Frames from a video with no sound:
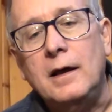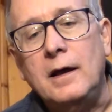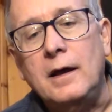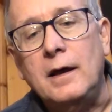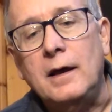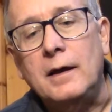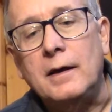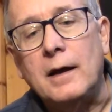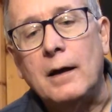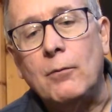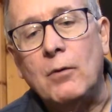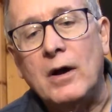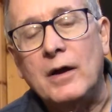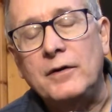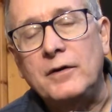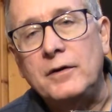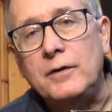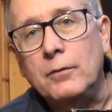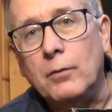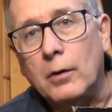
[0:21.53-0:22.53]
and I
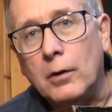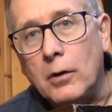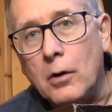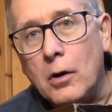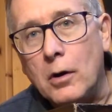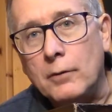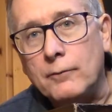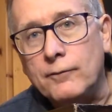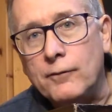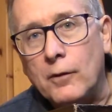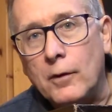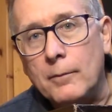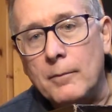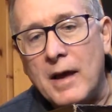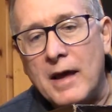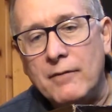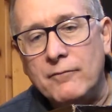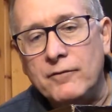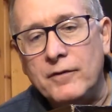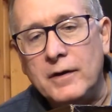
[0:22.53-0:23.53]
wanted to do a long
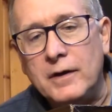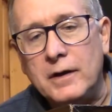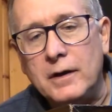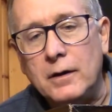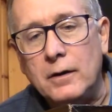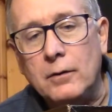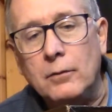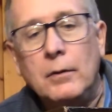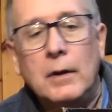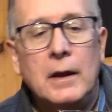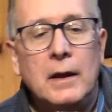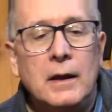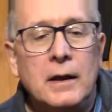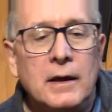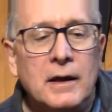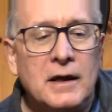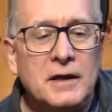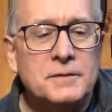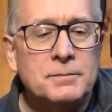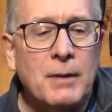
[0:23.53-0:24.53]
format video.
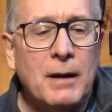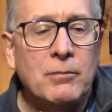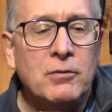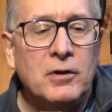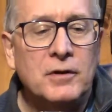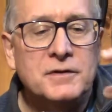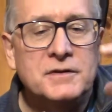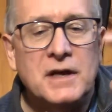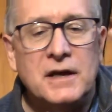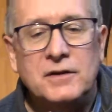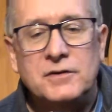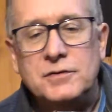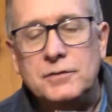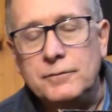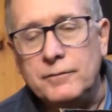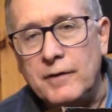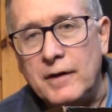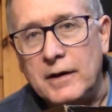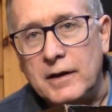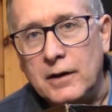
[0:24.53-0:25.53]
It's probably going to take
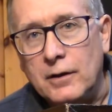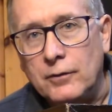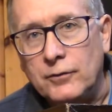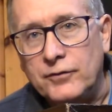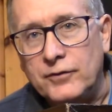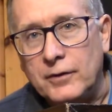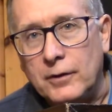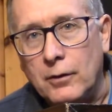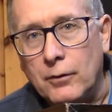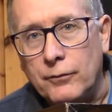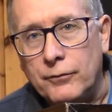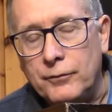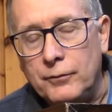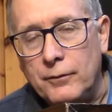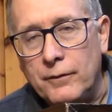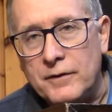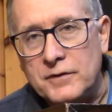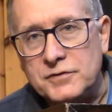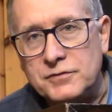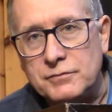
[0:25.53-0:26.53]
two videos to go
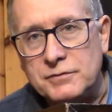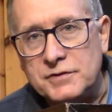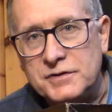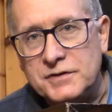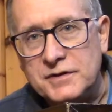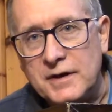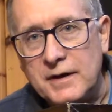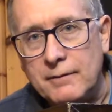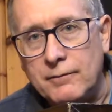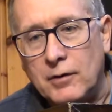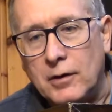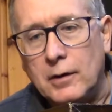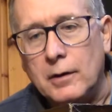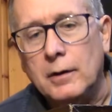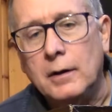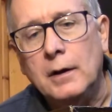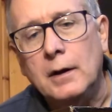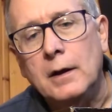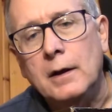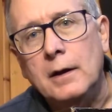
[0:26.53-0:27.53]
through this receiver,
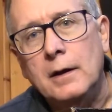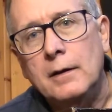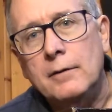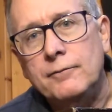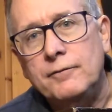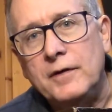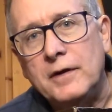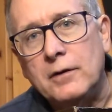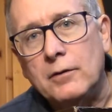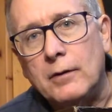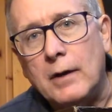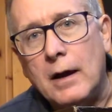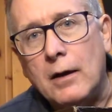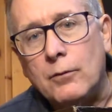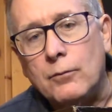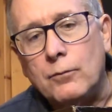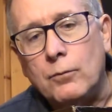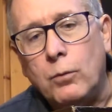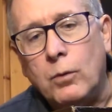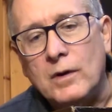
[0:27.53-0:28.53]
figure
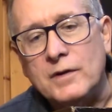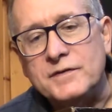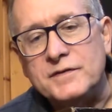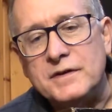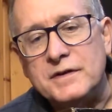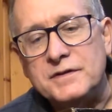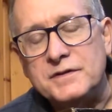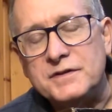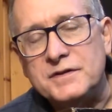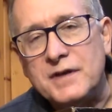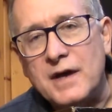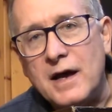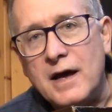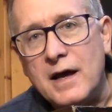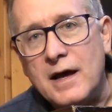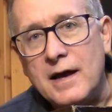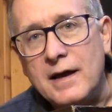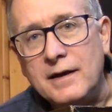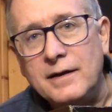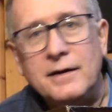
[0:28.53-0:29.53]
out what's
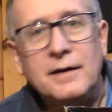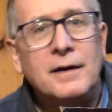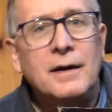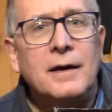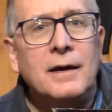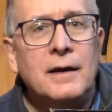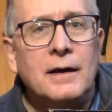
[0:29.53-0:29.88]
inside,